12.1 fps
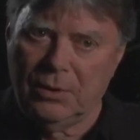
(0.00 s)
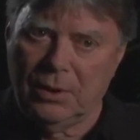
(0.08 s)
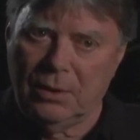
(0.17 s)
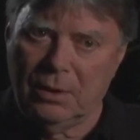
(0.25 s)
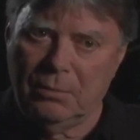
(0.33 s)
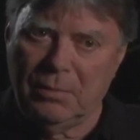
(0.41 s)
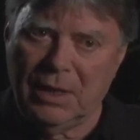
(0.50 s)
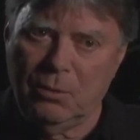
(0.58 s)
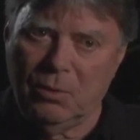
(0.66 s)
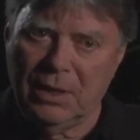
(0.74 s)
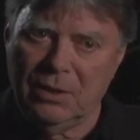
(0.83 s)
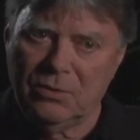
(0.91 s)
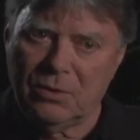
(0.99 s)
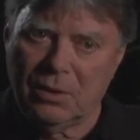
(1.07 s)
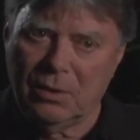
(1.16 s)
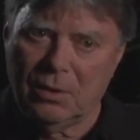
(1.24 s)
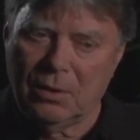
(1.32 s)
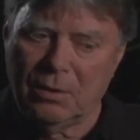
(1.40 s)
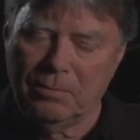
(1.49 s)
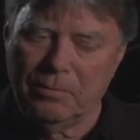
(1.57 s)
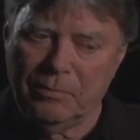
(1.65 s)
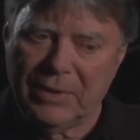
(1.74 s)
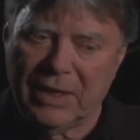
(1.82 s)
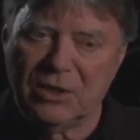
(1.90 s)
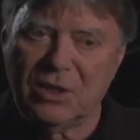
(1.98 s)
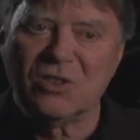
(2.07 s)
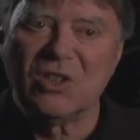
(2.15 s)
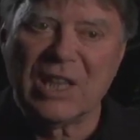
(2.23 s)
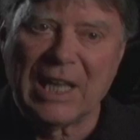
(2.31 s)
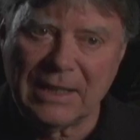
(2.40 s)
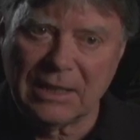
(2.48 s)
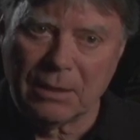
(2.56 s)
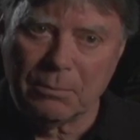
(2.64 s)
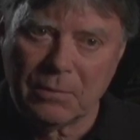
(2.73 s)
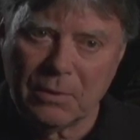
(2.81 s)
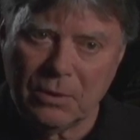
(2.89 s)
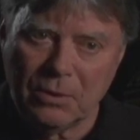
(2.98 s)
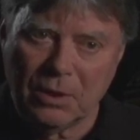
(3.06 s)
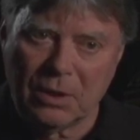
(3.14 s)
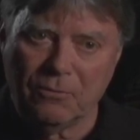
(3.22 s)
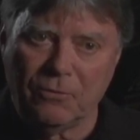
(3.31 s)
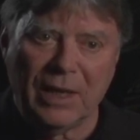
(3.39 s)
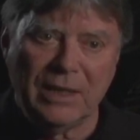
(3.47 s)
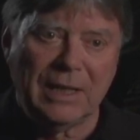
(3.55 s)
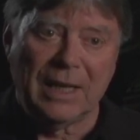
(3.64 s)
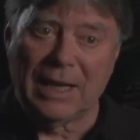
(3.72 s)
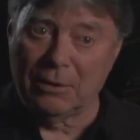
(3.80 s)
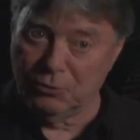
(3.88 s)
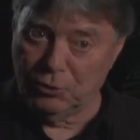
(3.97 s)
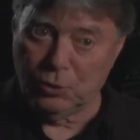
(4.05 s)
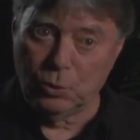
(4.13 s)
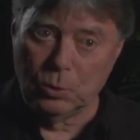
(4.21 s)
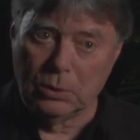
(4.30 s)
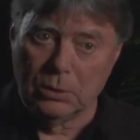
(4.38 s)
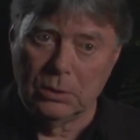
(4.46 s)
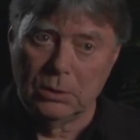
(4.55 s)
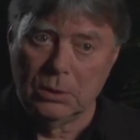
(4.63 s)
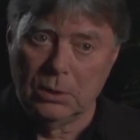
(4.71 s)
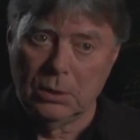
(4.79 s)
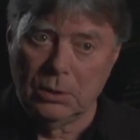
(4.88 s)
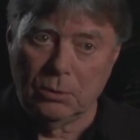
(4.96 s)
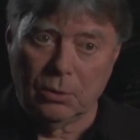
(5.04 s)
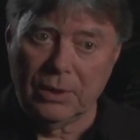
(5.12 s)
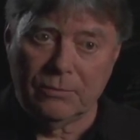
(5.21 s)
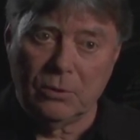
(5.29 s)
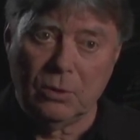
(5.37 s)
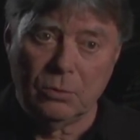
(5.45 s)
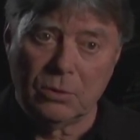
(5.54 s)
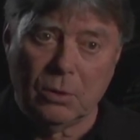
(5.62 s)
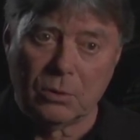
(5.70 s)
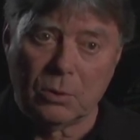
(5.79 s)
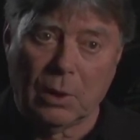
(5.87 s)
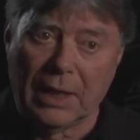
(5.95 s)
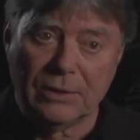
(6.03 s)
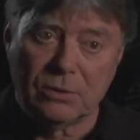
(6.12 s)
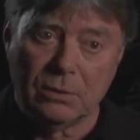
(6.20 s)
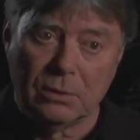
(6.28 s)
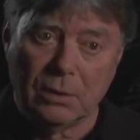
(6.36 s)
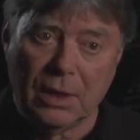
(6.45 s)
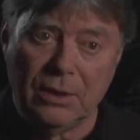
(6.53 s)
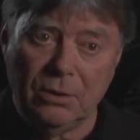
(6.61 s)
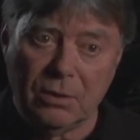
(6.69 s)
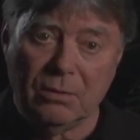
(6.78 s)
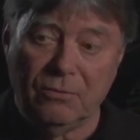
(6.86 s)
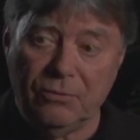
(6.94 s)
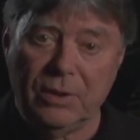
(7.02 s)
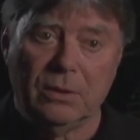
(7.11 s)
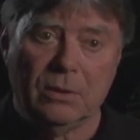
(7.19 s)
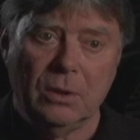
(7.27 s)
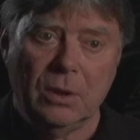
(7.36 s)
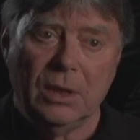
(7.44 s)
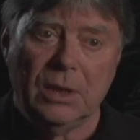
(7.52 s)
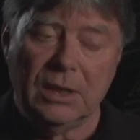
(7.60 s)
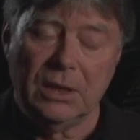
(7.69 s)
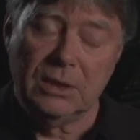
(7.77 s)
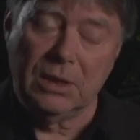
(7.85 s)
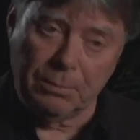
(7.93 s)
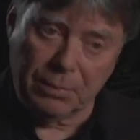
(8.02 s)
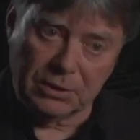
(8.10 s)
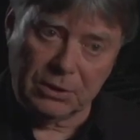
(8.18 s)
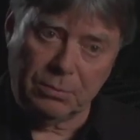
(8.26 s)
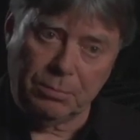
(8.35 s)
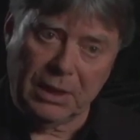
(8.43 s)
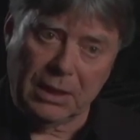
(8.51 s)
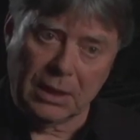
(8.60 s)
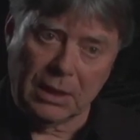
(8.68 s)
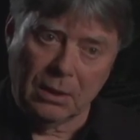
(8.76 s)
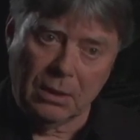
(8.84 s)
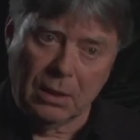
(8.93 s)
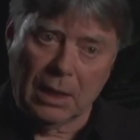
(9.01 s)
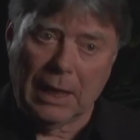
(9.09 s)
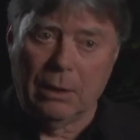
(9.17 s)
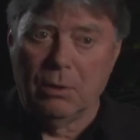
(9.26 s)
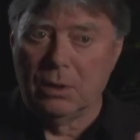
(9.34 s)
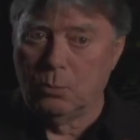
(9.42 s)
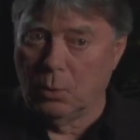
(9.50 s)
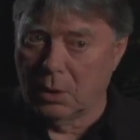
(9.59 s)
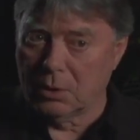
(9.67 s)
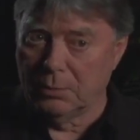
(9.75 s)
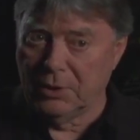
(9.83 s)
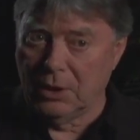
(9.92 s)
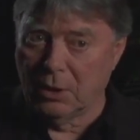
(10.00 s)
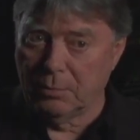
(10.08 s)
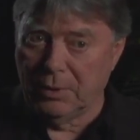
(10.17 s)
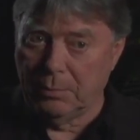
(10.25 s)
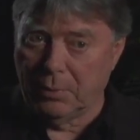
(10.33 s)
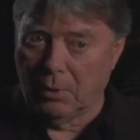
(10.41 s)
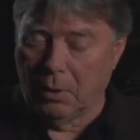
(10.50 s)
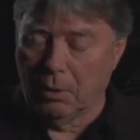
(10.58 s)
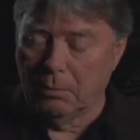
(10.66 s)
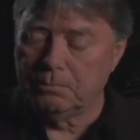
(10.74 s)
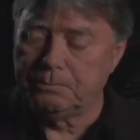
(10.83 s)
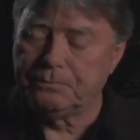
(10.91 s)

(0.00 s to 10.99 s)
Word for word: In, in many ways, um, it doesn't like them. You can find that out in school. All you have to do is go to a high school, and you can feel, typically speaking, how unwelcome the young people are.